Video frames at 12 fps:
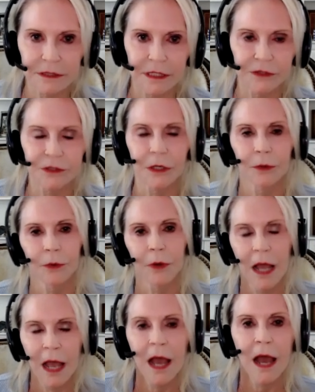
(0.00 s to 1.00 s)
And so
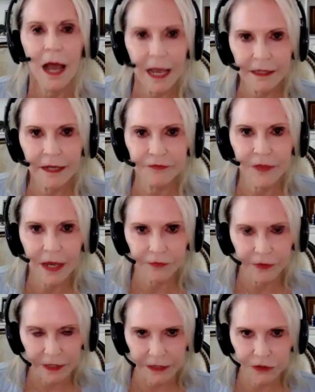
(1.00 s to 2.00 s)
I left that
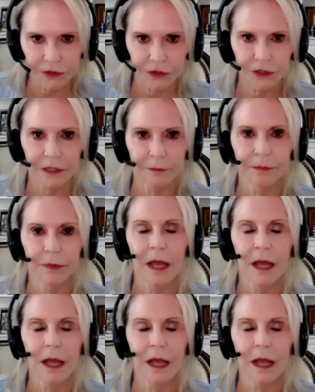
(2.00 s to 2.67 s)
relationship.